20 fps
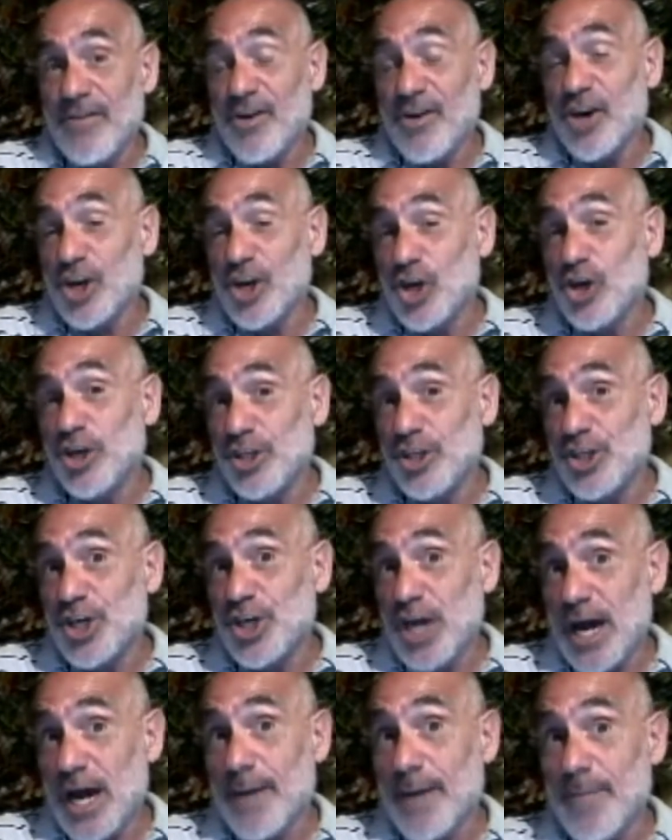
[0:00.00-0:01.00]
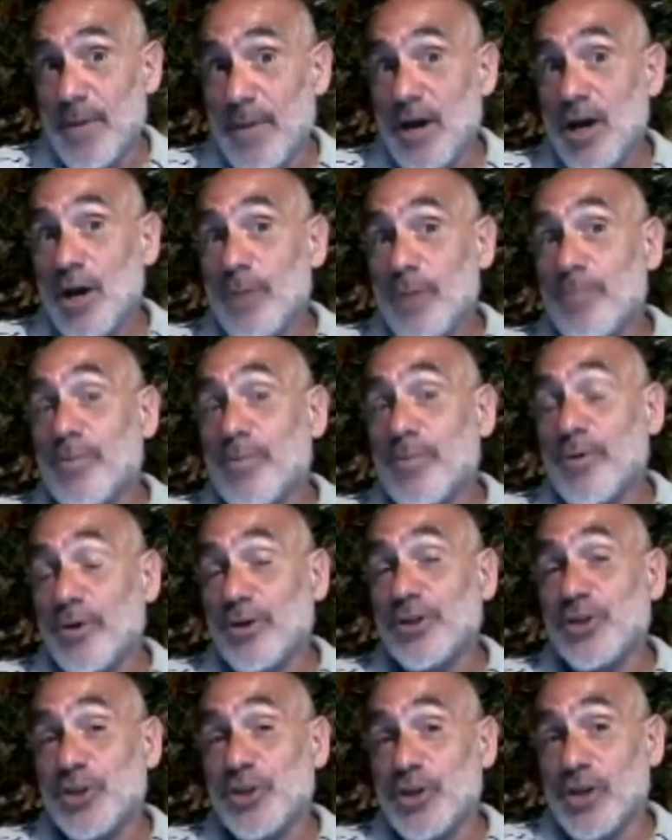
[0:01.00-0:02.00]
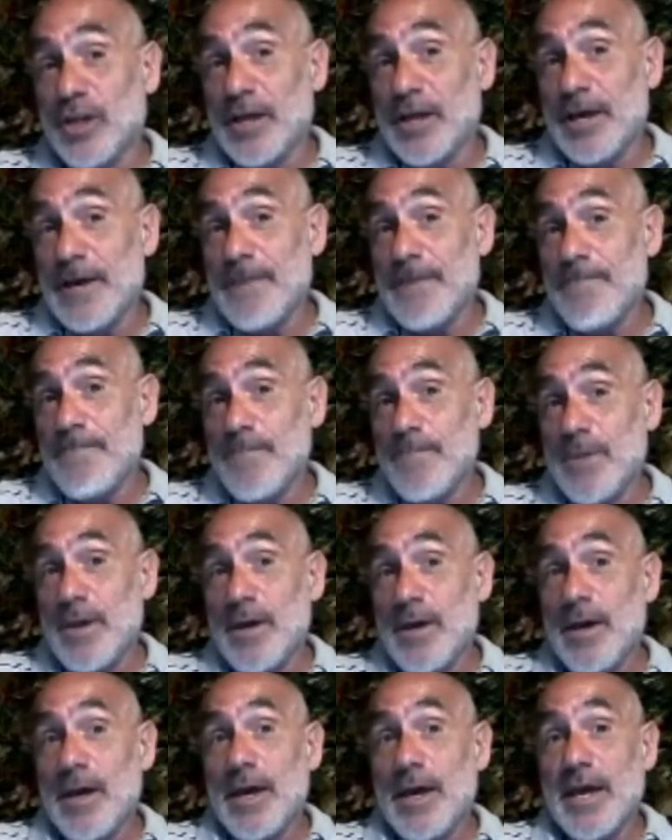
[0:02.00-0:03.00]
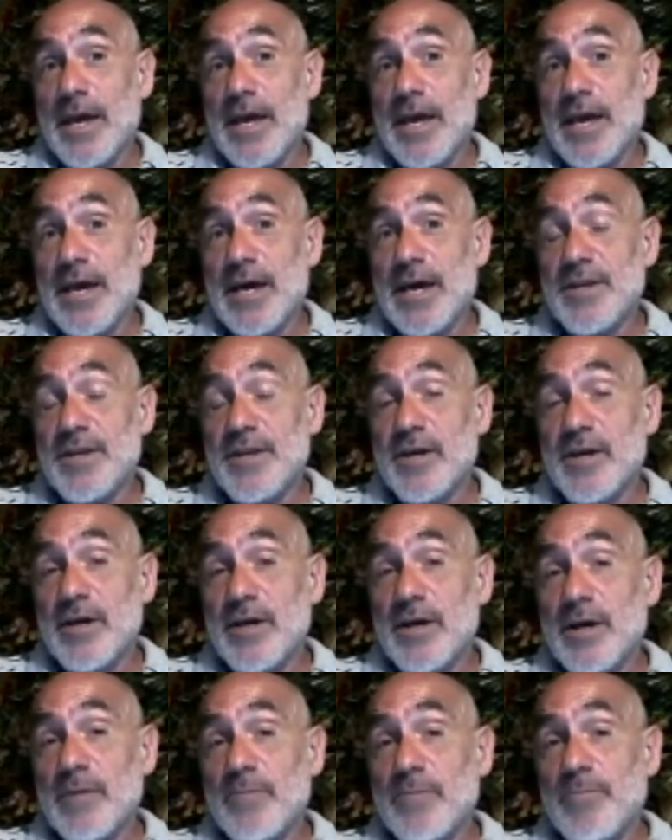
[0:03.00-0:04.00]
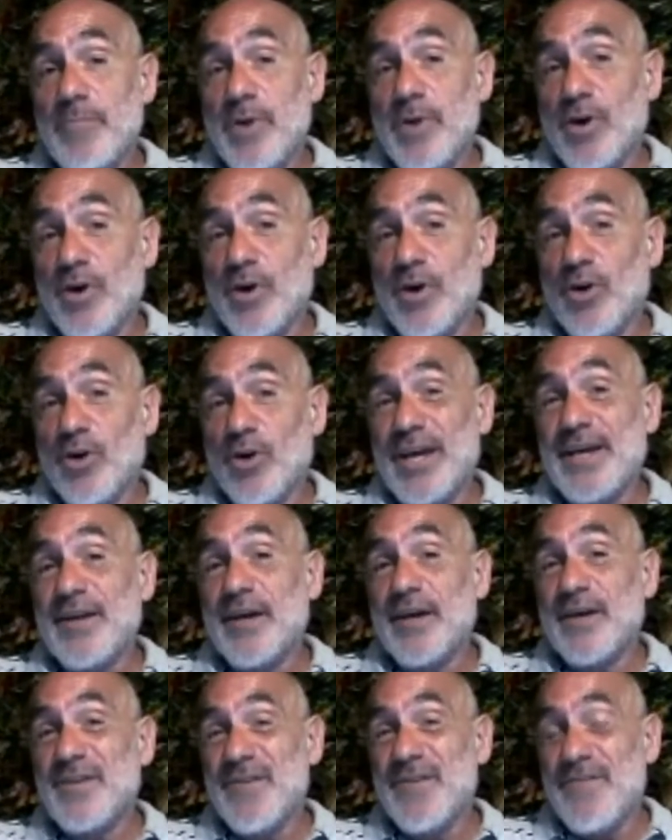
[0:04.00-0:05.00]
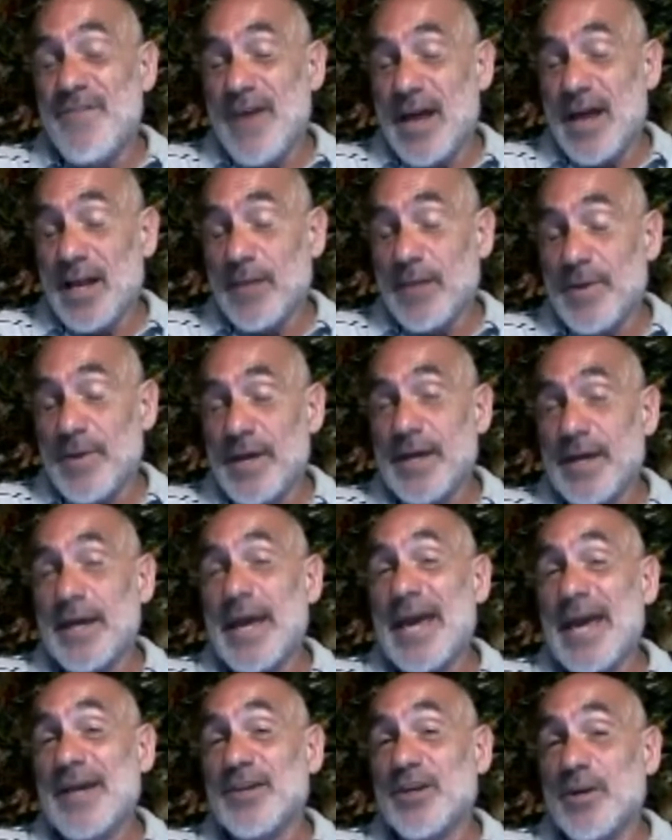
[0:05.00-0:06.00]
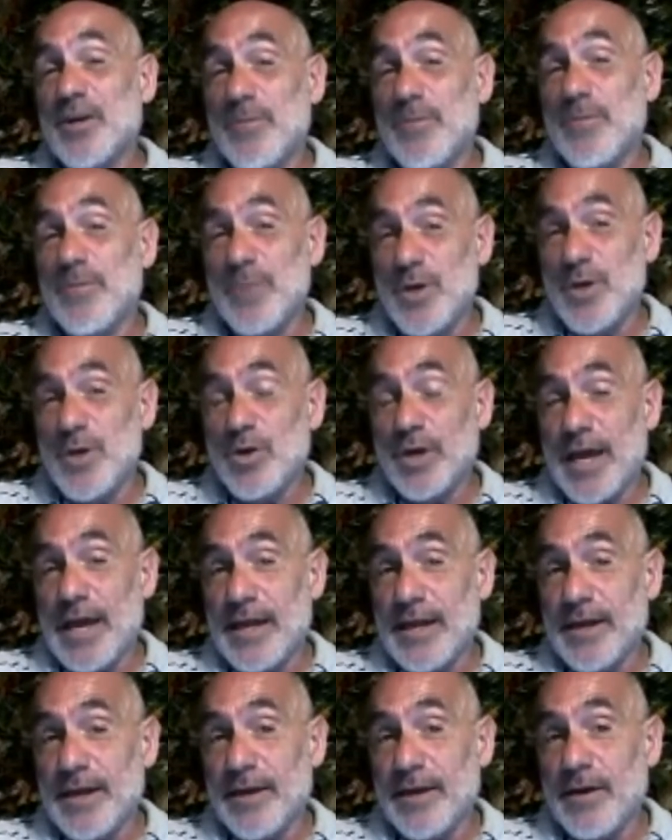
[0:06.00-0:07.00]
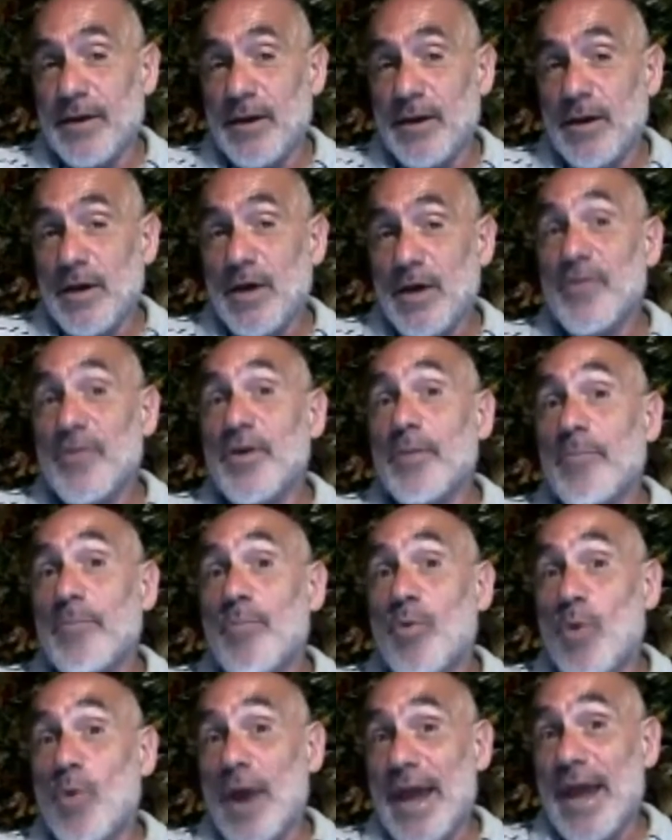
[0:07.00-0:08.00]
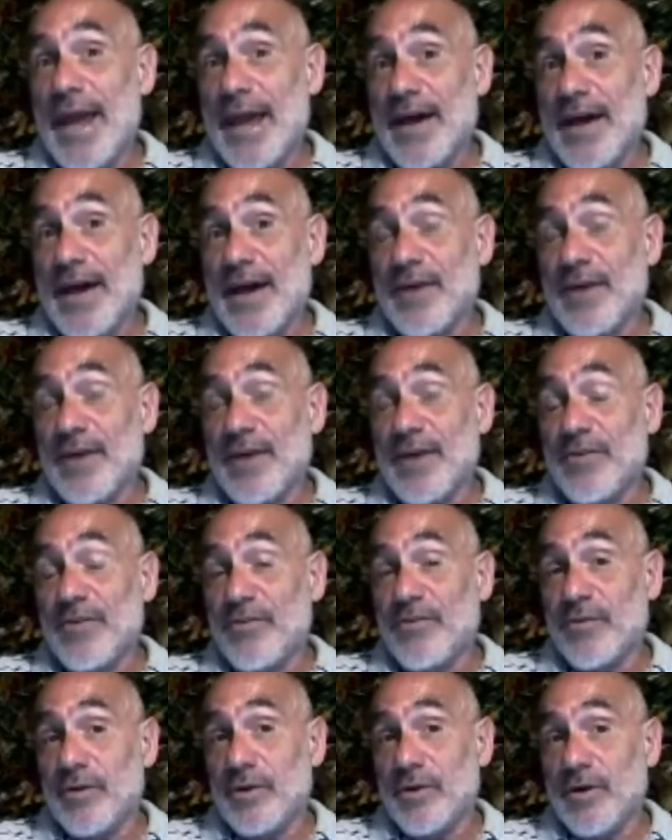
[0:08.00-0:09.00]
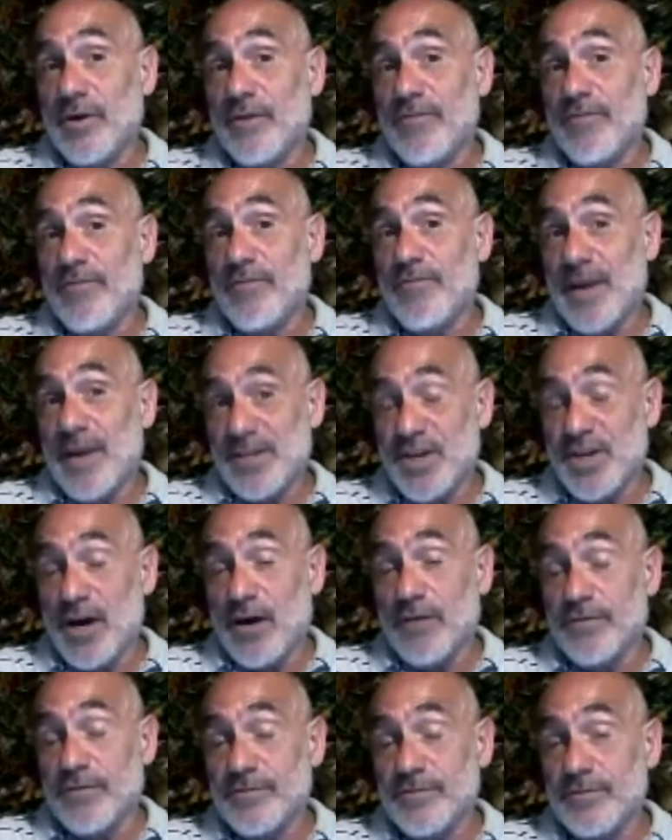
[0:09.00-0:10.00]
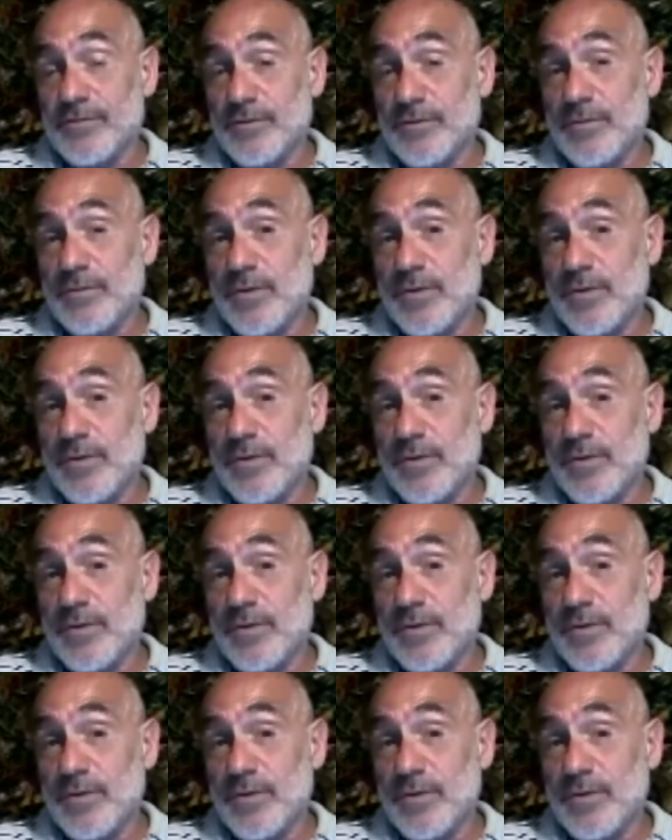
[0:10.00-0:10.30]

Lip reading: very good job personally in building, developing, and communicating the brands of myself,